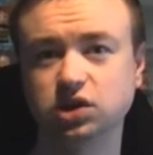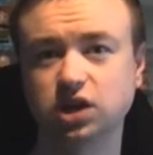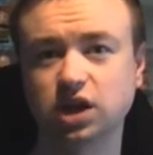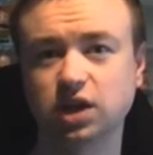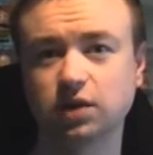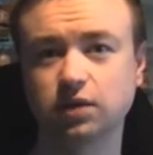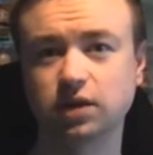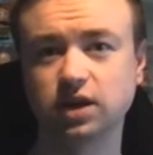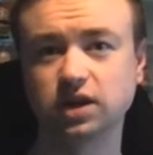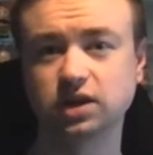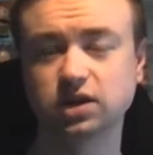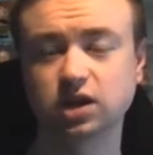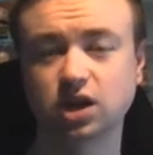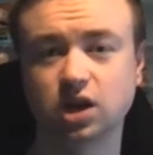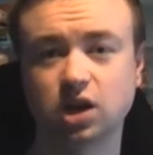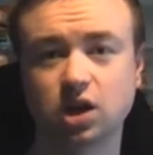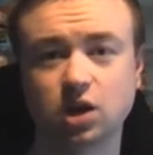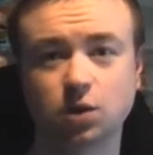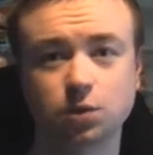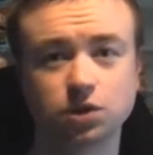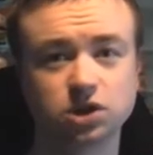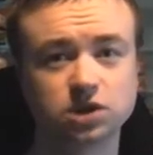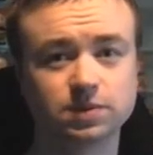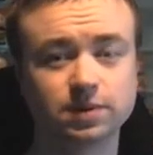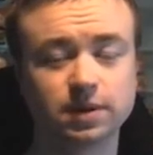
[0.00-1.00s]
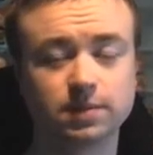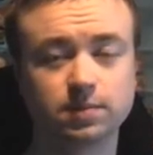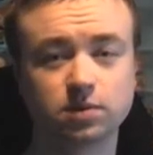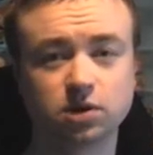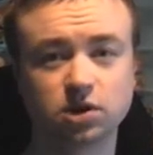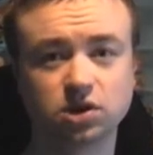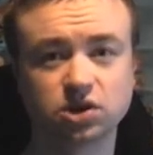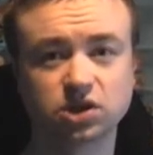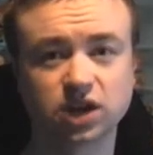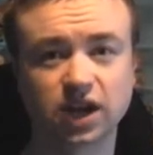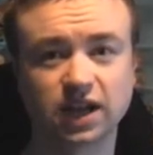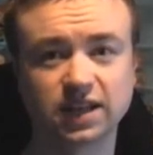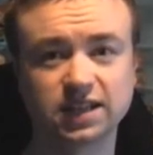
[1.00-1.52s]
series, which has been
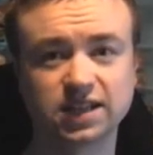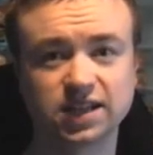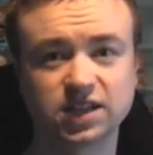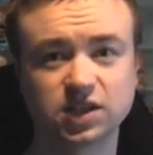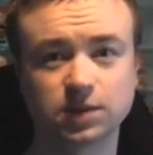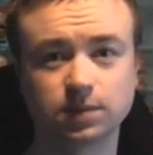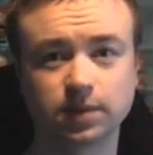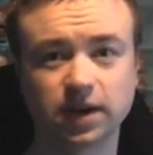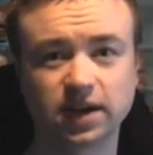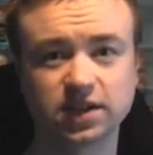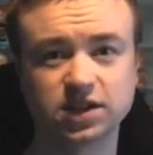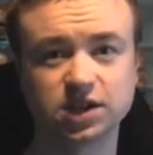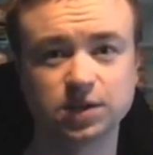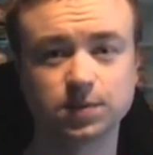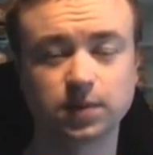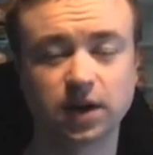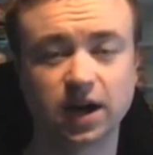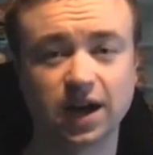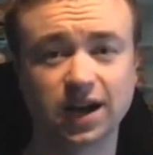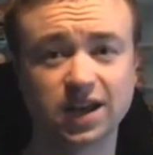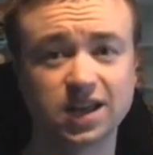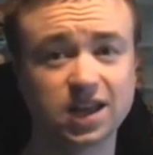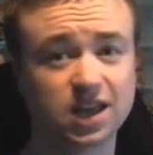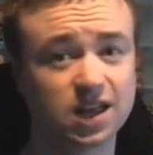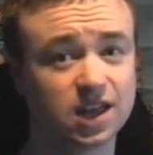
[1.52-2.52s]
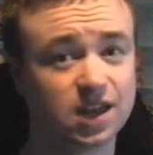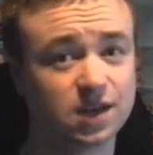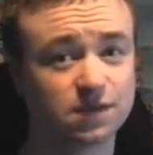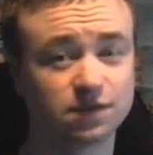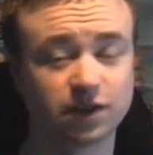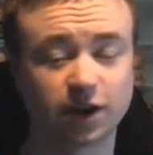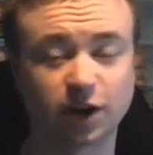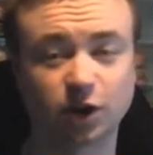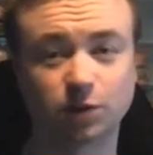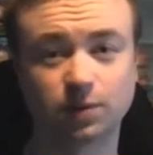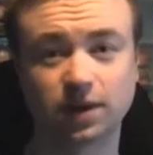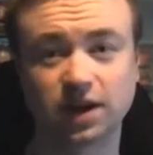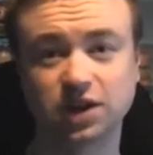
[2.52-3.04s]
much anticipated by
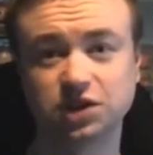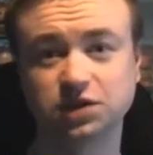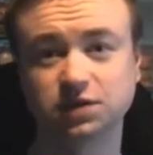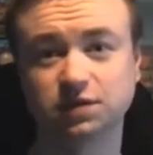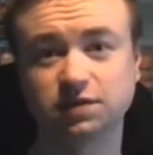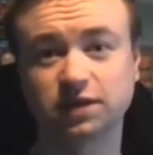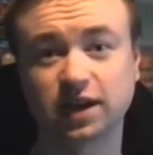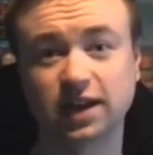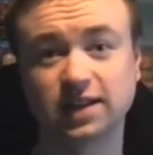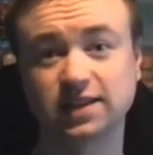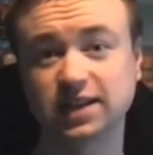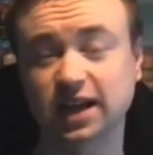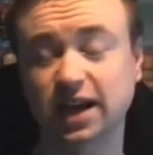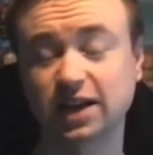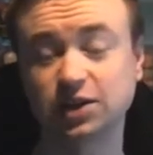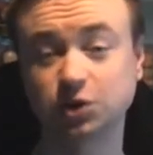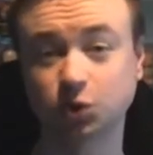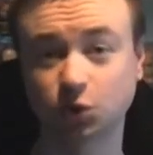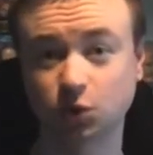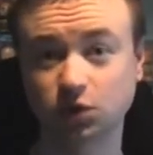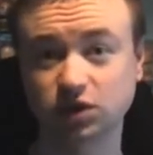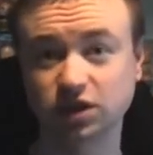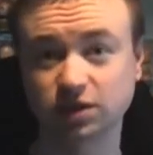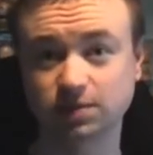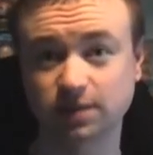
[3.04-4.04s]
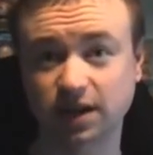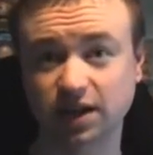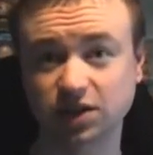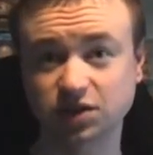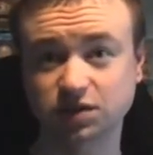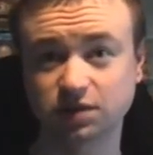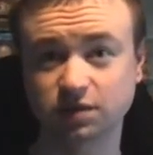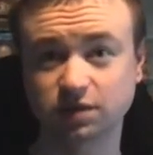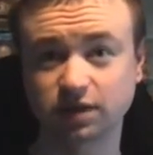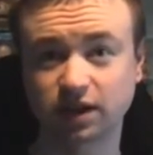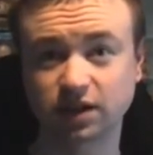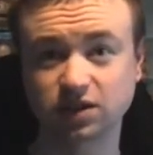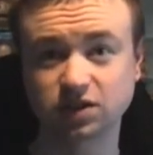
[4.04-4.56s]
Vinylmation fans and Haunted
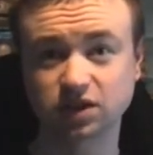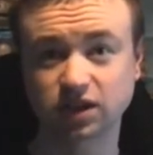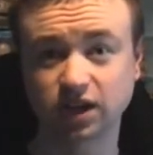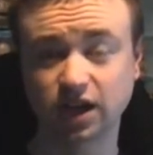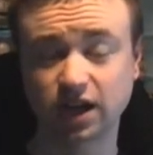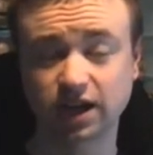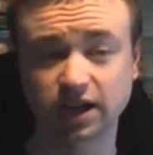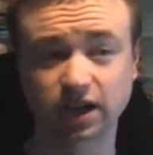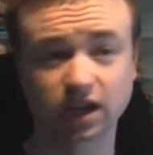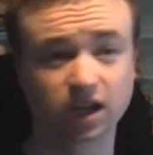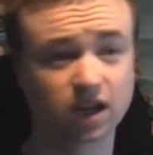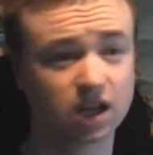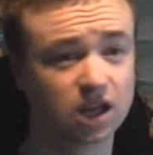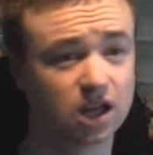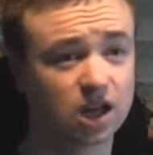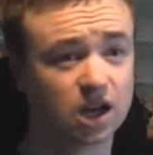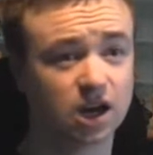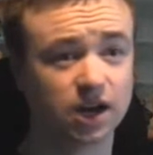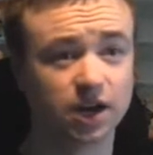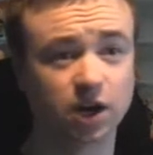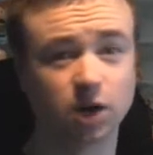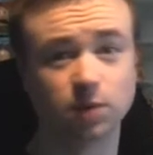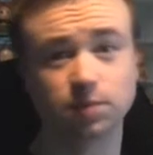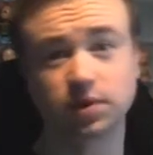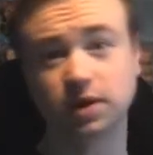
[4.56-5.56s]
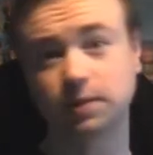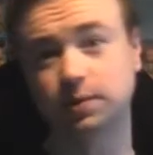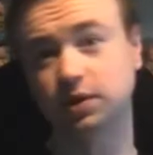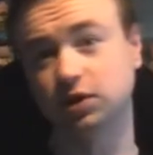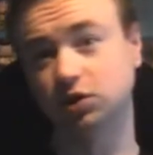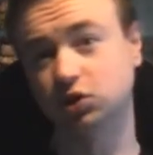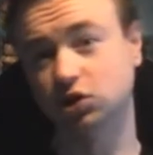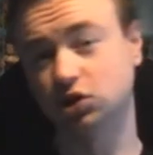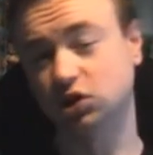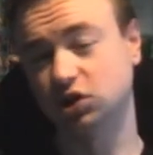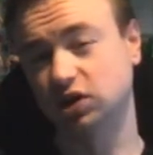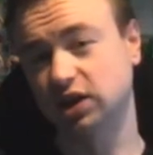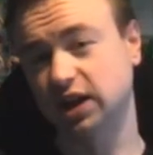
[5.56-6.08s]
Mansion fans alike. I know people who
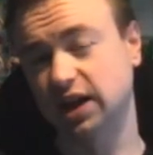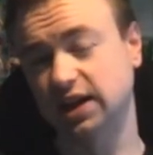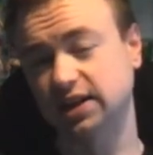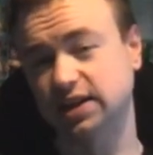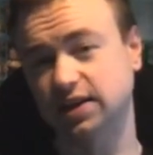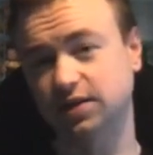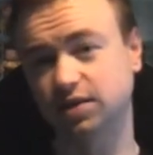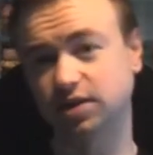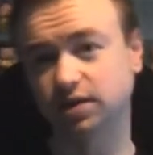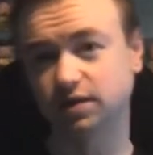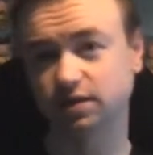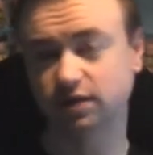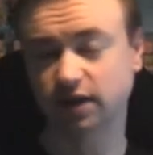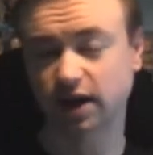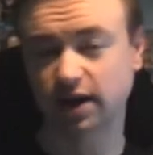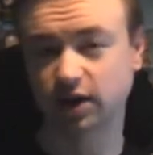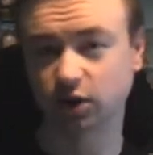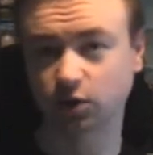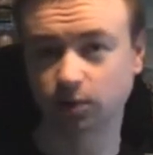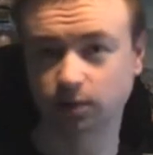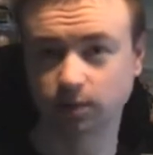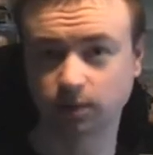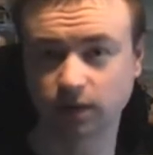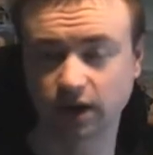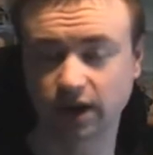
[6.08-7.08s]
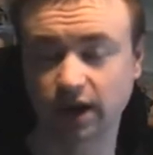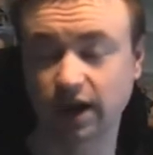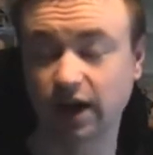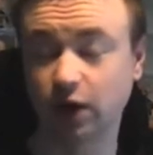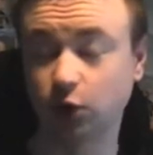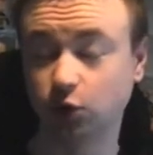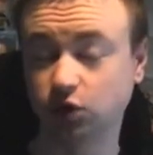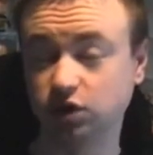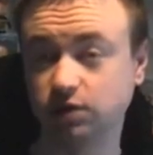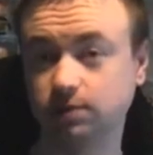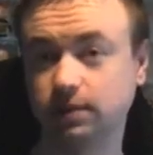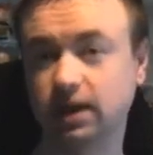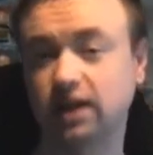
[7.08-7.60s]
just collect everything
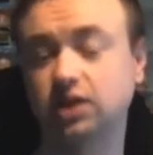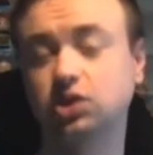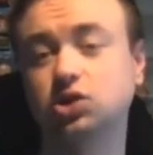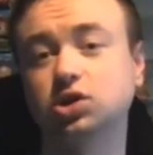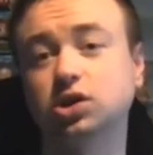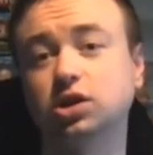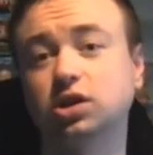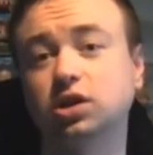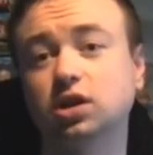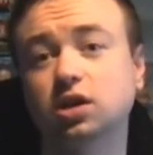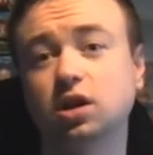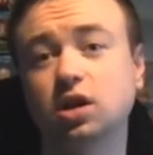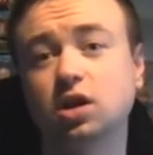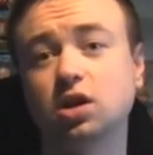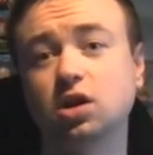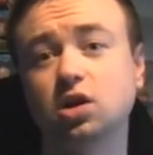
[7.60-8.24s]
Haunted Mansion